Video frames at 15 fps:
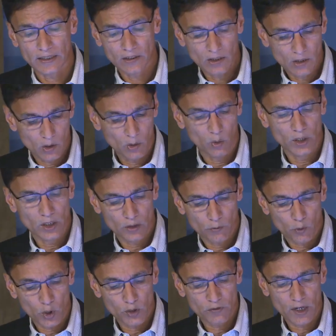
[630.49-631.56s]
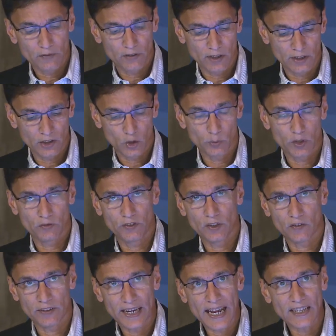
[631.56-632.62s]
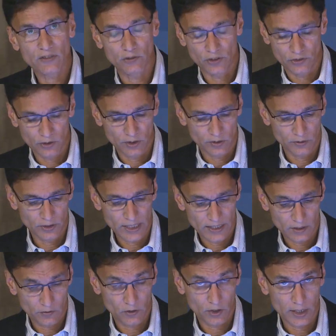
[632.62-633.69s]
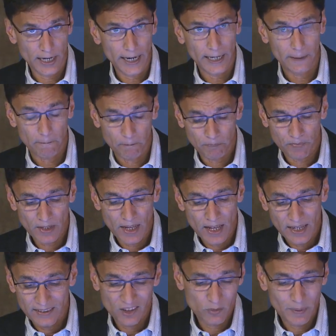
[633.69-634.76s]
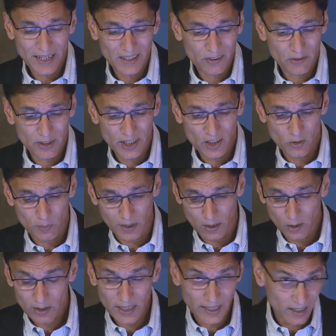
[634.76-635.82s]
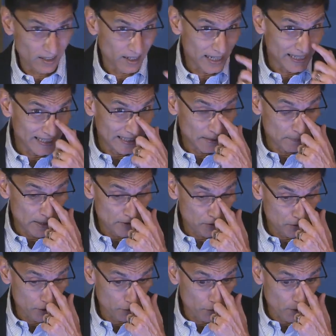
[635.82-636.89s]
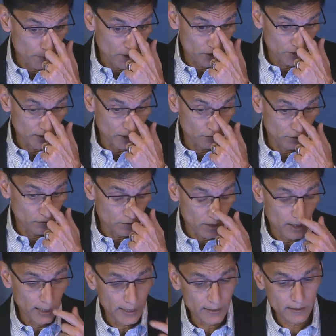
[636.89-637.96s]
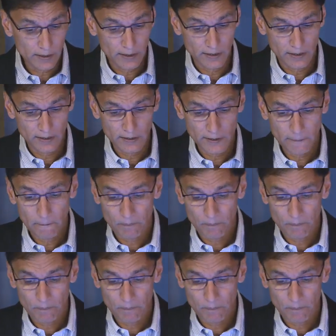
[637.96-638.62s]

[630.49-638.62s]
You know, only got 45 trillion cubic feet of gas reserves as of today. This may increase, but looks like unlikely based on the formations that we find in India.